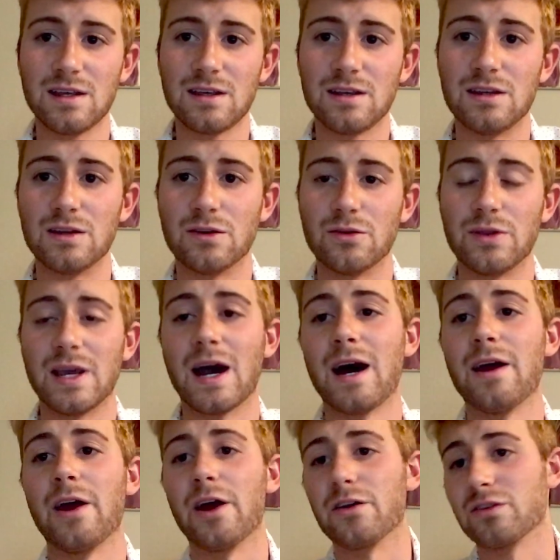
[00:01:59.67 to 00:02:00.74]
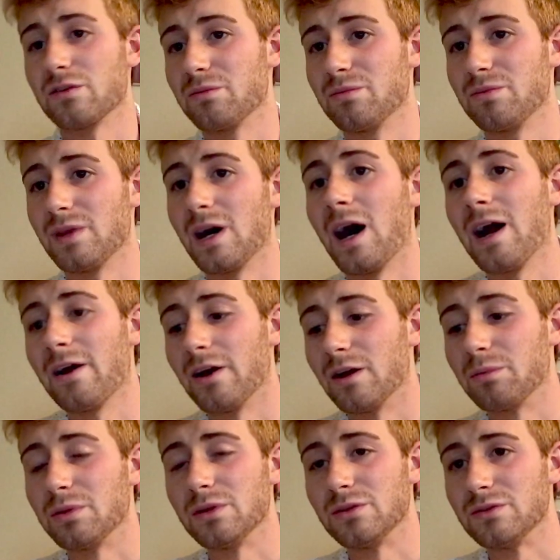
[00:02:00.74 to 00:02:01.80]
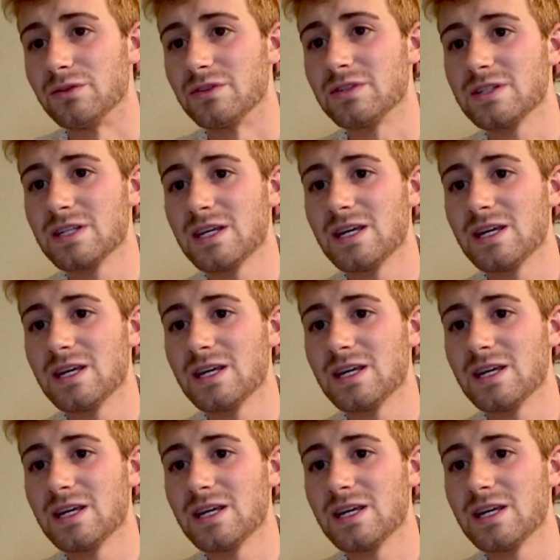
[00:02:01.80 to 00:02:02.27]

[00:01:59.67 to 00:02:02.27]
the higher air pollutants